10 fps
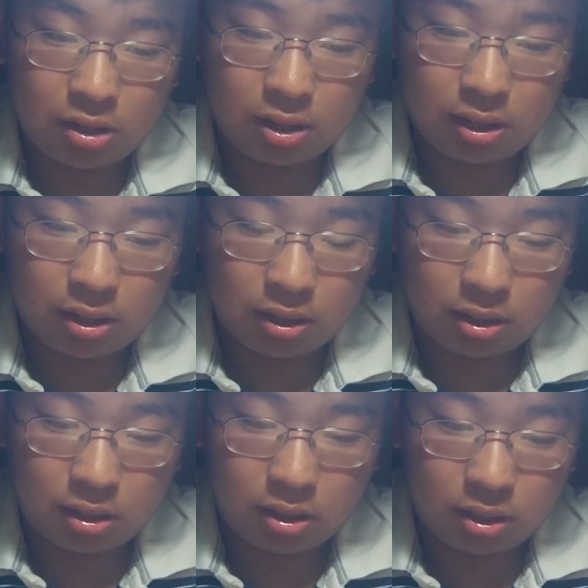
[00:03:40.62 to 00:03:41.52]
could
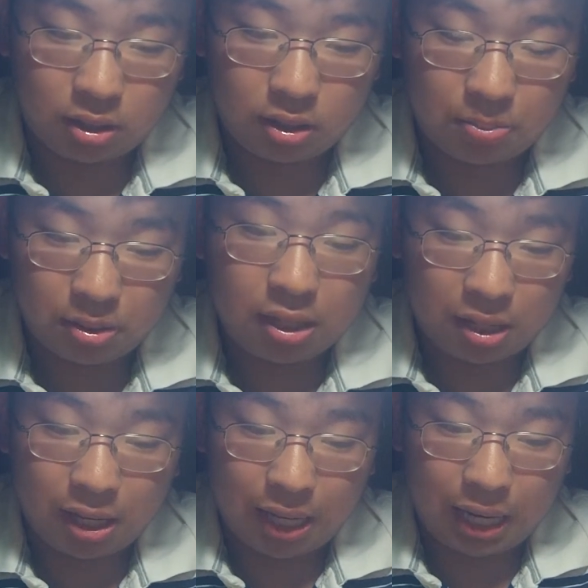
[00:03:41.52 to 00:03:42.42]
the
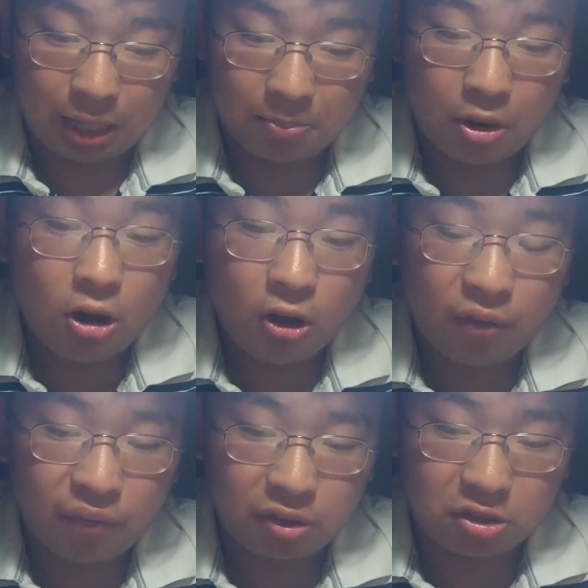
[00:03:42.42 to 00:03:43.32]
police can get him
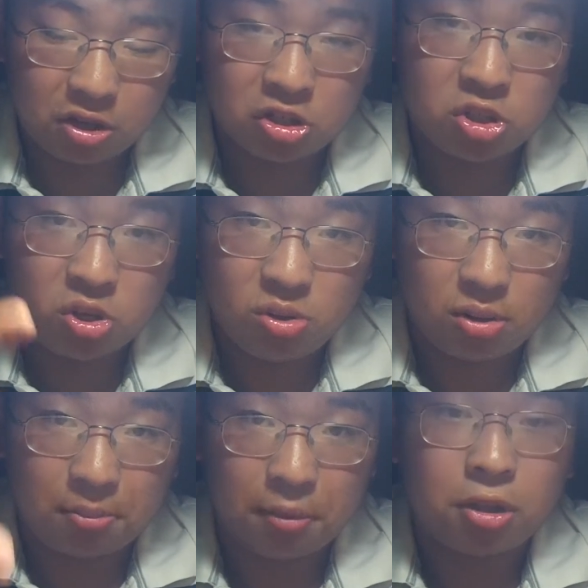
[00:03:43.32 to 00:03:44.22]
off is just
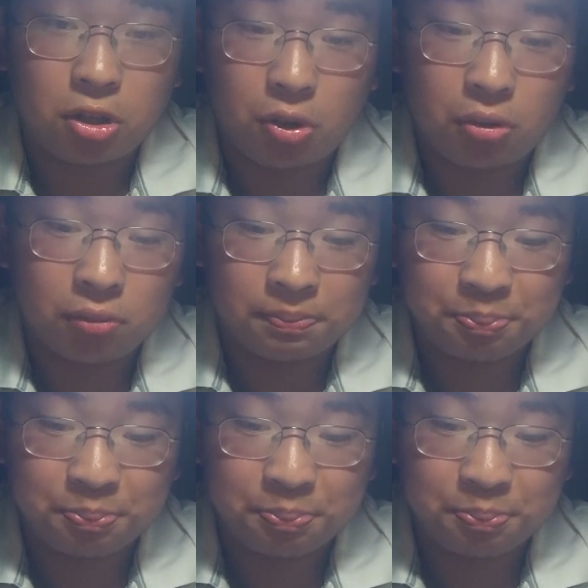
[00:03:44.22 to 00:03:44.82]
shoot him. So,